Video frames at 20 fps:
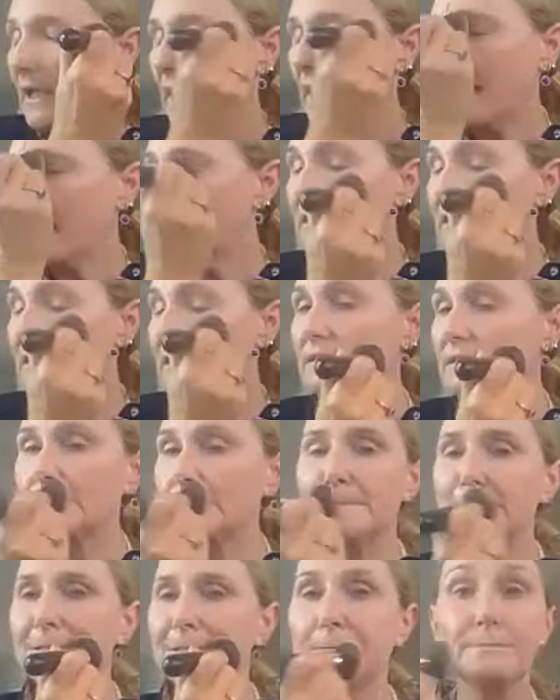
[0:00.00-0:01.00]
And
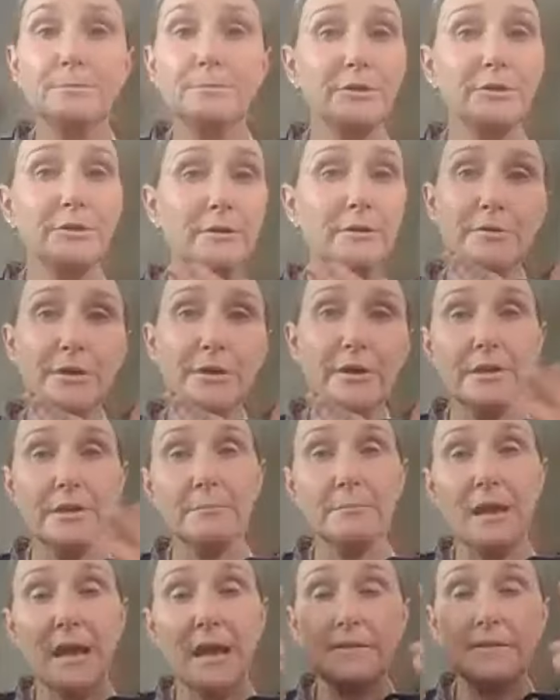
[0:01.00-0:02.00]
you can put it on
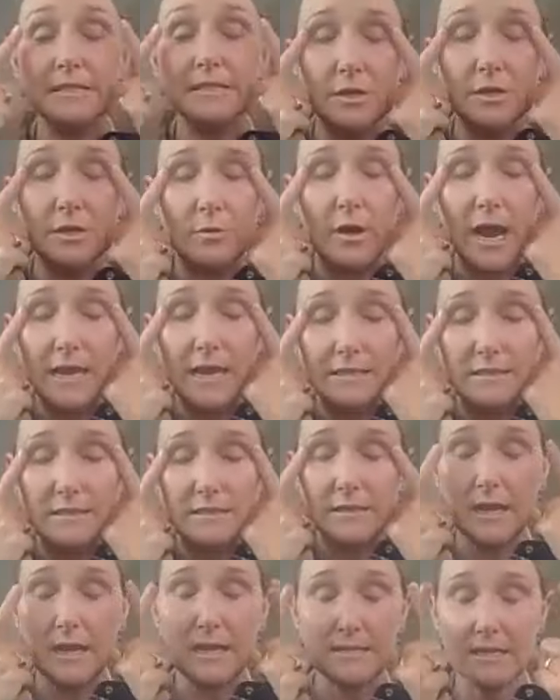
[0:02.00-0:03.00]
your mouth. It's
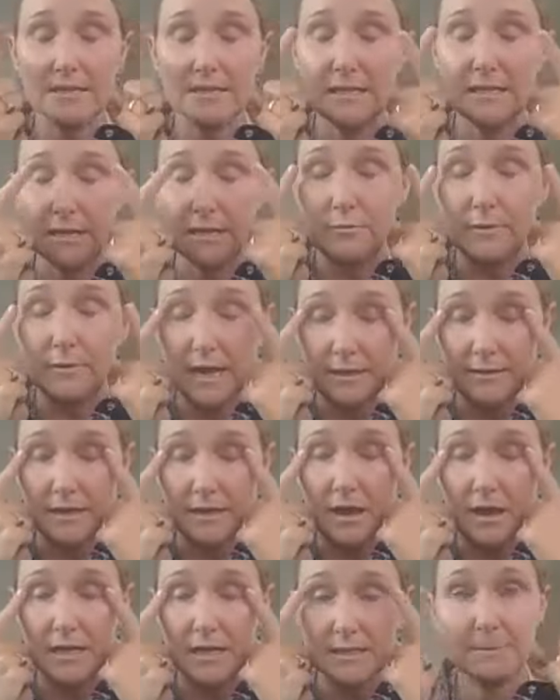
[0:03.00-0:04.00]
great, as I said, around the
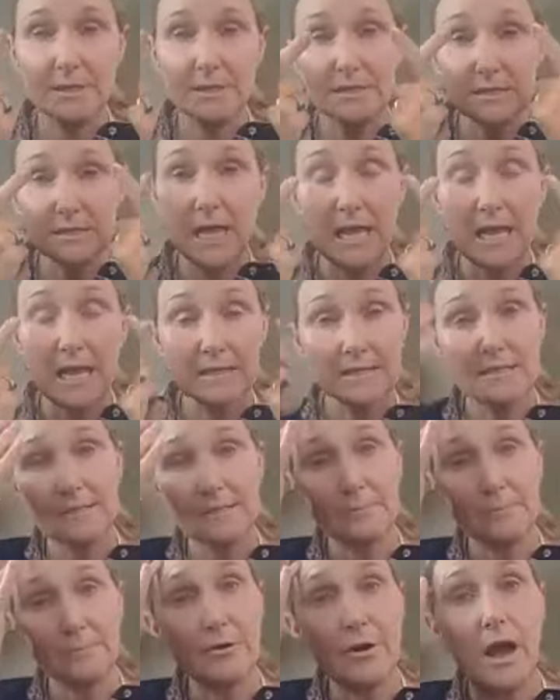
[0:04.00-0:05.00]
eyes because it acts
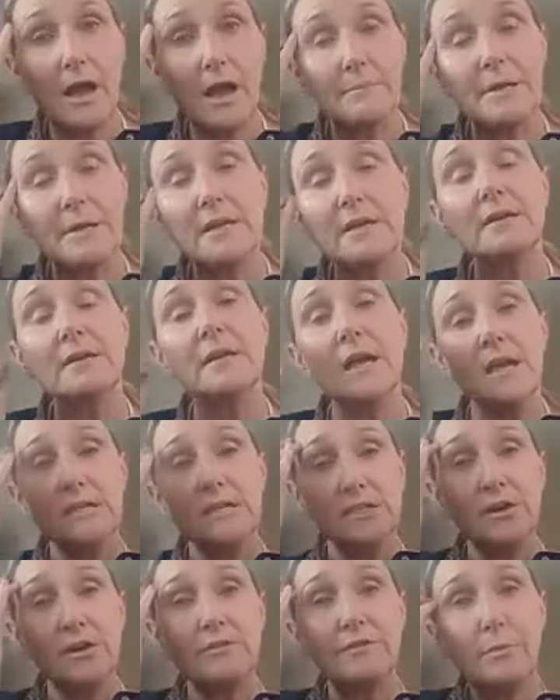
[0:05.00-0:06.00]
as a primer.
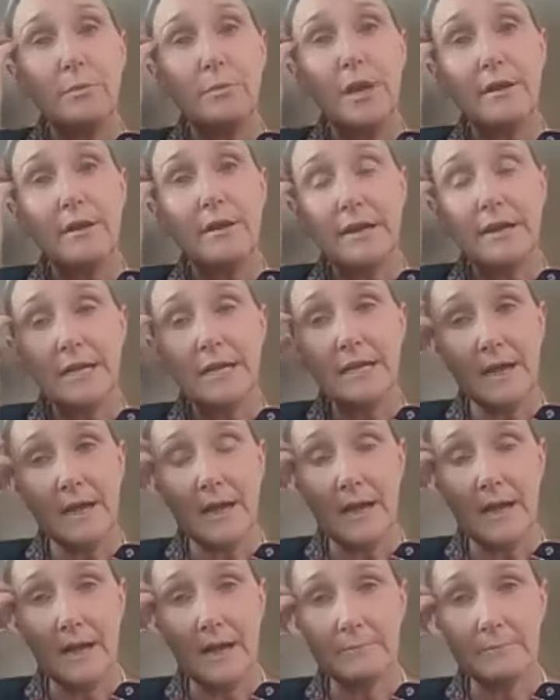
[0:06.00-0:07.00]
So if you're wearing
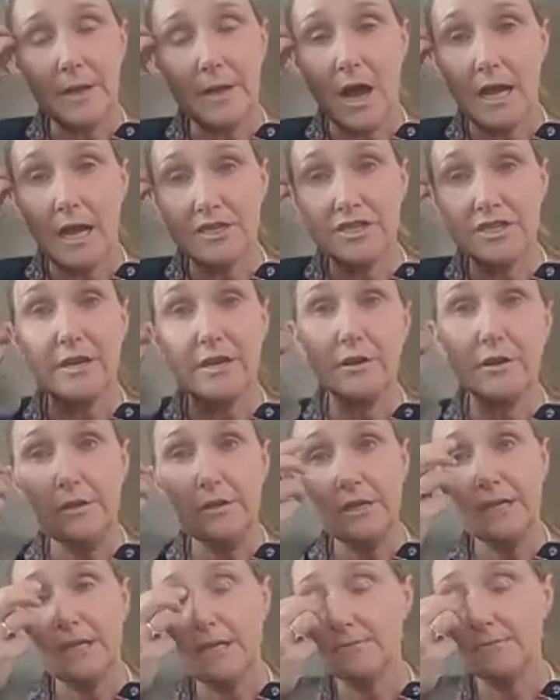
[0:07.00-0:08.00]

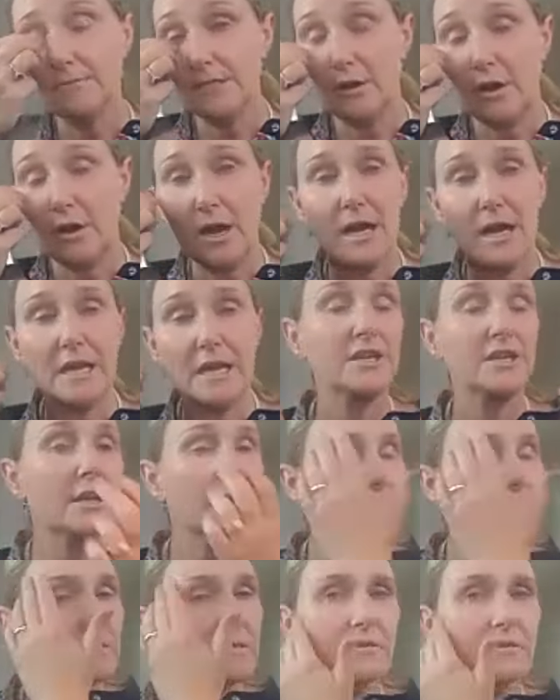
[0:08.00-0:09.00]
eyeshadow, it gives your
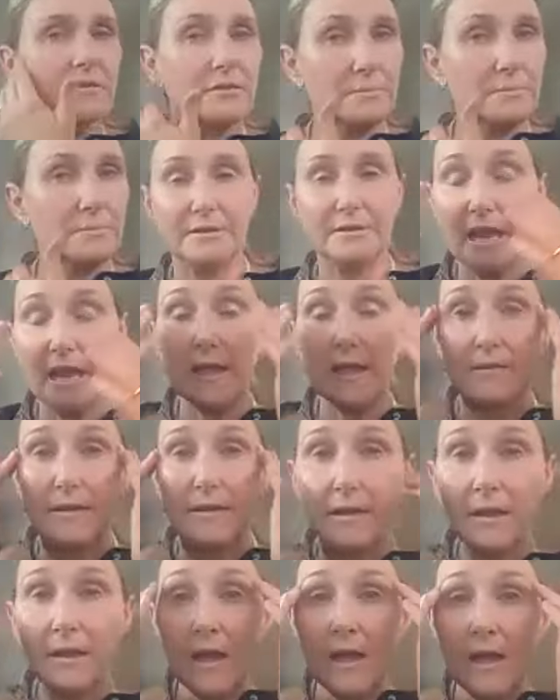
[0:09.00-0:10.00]
eyeshadow, sorry, I've got a bit of hair
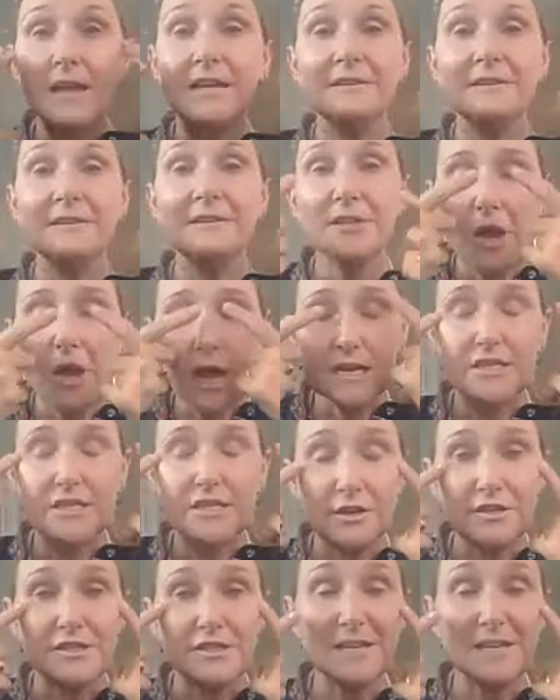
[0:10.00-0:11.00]
there, gives your
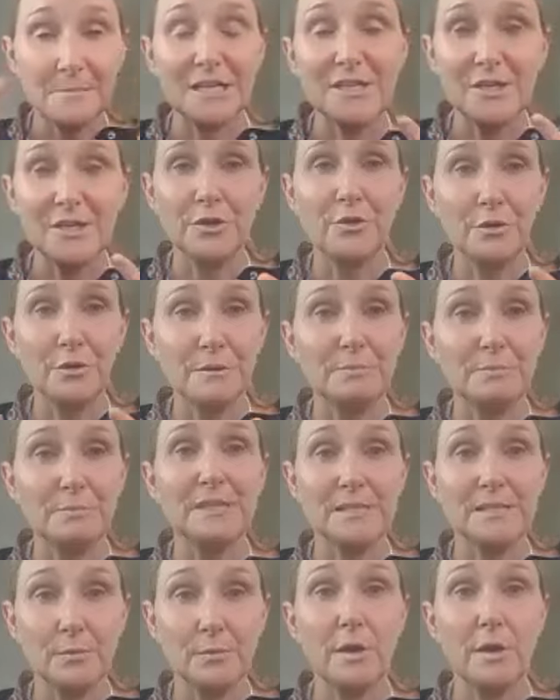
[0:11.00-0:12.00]
eyeshadow something to grip
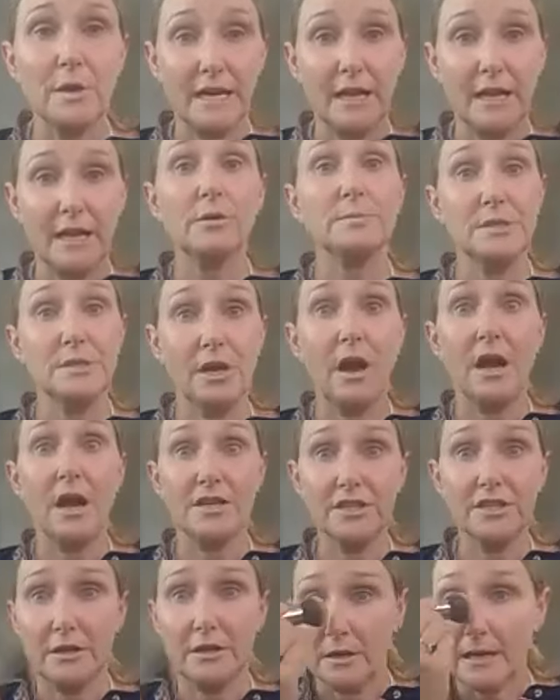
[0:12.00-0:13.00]
as well and helps your
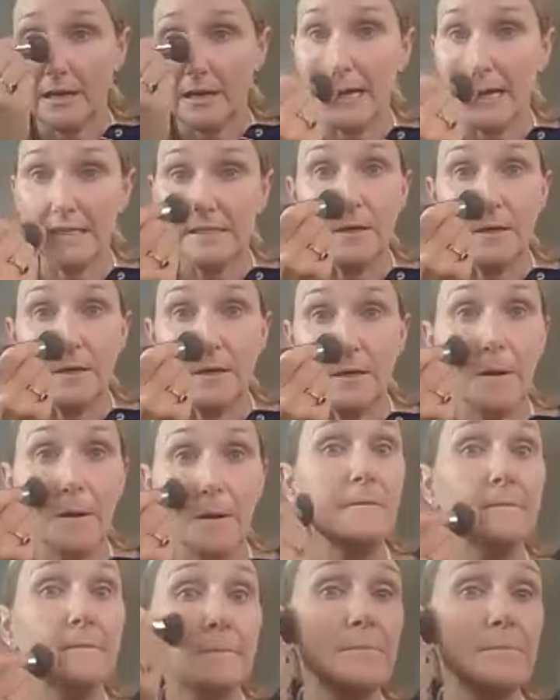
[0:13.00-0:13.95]
eyeshadow last longer.